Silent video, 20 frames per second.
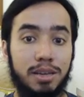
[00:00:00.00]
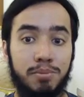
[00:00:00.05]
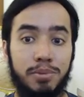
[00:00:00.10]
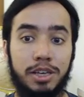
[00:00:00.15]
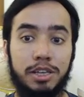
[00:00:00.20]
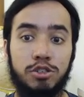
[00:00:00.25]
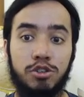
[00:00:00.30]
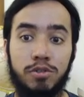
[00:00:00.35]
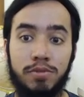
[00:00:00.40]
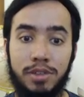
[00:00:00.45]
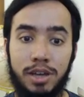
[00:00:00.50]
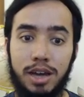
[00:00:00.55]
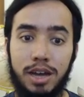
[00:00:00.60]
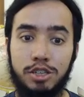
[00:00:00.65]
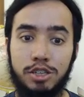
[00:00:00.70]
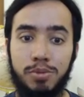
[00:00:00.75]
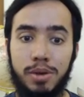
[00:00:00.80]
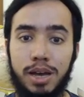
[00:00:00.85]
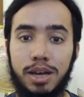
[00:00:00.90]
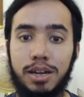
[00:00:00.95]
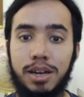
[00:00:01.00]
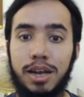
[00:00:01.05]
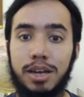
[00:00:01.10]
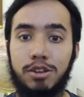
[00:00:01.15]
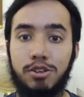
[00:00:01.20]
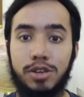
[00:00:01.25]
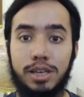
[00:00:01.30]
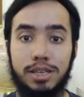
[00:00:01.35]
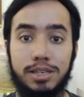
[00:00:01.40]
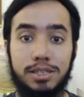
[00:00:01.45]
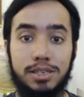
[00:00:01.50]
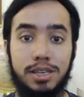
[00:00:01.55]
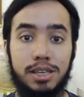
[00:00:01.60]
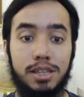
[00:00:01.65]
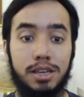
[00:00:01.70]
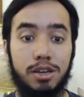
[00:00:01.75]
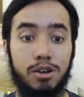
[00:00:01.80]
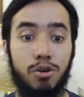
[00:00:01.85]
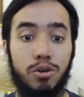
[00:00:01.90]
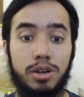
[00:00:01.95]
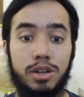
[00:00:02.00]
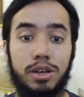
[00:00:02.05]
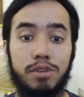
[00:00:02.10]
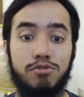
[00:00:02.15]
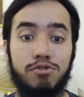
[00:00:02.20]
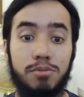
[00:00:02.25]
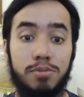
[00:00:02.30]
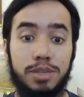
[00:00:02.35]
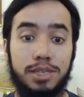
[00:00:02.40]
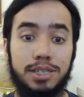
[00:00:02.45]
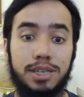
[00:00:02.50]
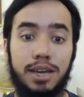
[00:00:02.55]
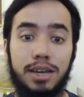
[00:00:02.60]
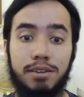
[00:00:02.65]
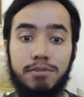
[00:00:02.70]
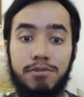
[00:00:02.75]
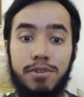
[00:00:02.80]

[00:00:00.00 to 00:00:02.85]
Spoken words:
picture of the eye, subhanAllah, and you can see the cornea from the side